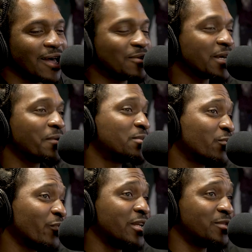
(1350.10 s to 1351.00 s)
was
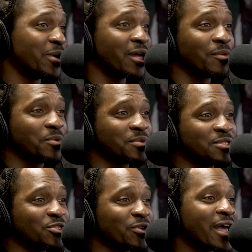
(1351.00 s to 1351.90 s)
a reach, babe. It was
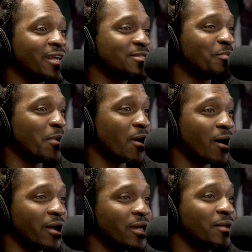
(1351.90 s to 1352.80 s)
a trash
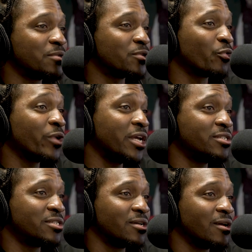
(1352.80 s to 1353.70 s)
bar and it was a
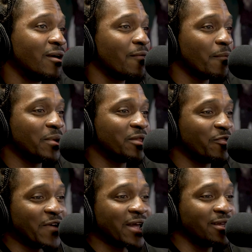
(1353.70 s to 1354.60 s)
reach. But the
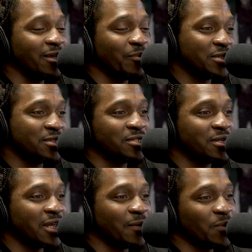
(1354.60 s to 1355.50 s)
fact that he mentioned
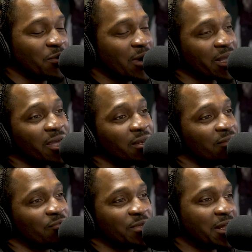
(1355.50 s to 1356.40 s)
your name, I can't
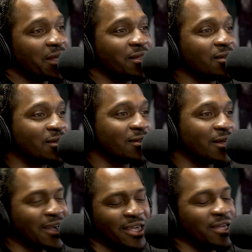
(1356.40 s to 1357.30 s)
live with that.
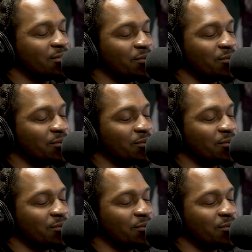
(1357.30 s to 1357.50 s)
Mm. I can't